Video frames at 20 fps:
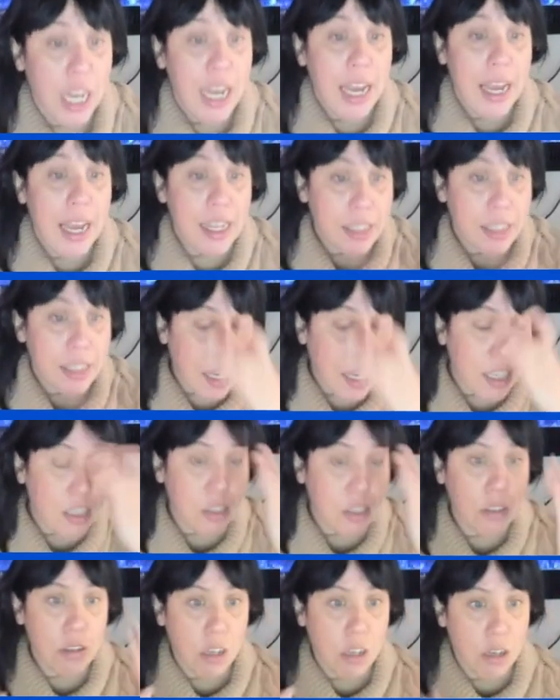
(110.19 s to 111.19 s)
And as
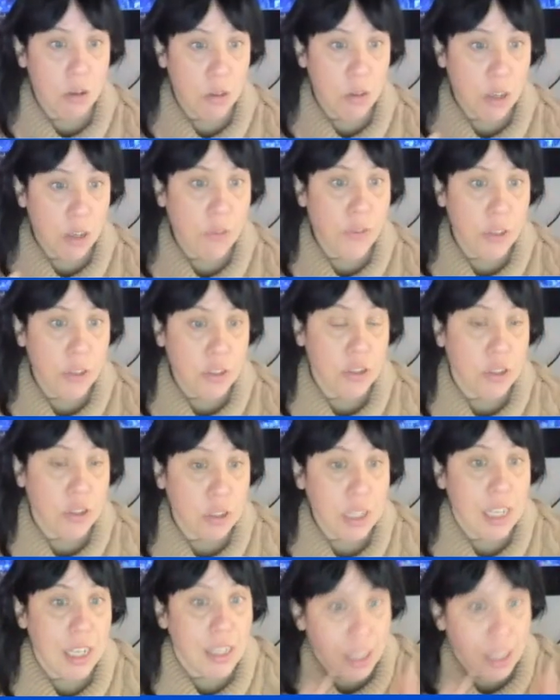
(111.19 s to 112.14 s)
you know, if your student